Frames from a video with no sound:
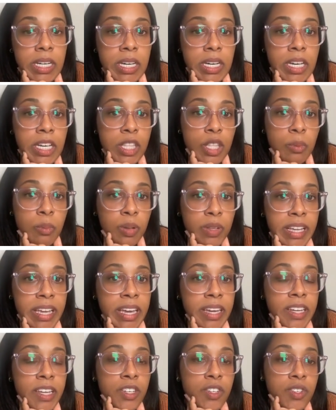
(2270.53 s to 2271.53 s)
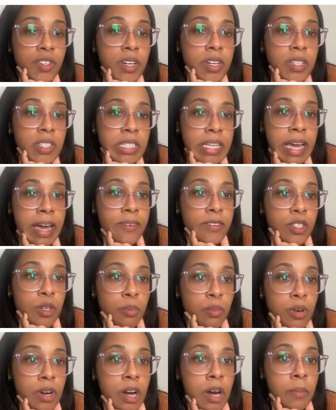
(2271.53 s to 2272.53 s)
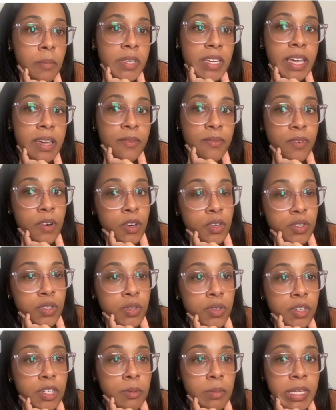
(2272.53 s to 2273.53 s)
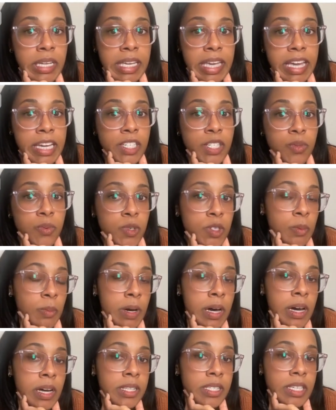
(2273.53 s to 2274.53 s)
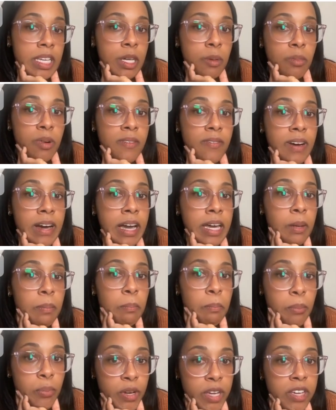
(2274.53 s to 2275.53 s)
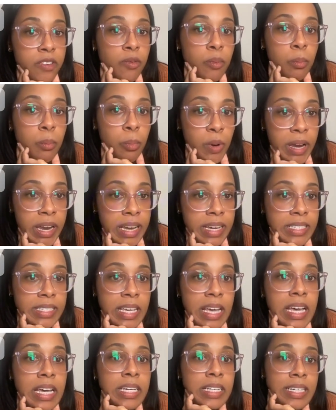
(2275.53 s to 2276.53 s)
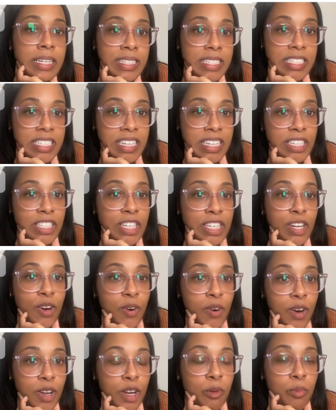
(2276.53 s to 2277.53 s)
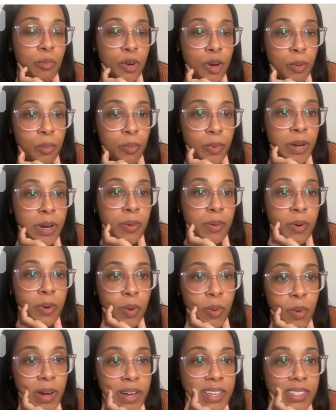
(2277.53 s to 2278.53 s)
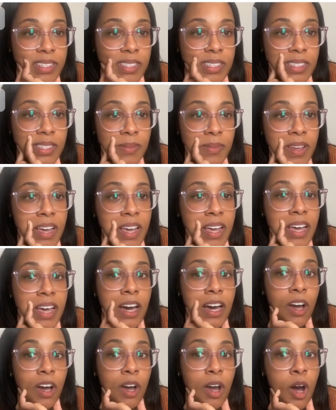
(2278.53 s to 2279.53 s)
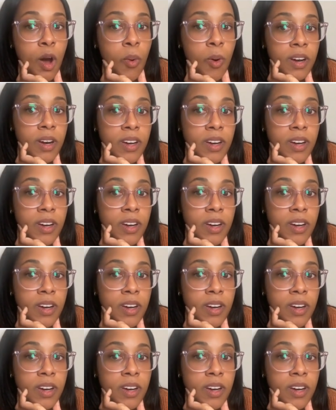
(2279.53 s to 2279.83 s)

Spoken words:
The plan instructs staff to prompt a functional communication response and provide brief breaks on appropriate requests. A coworker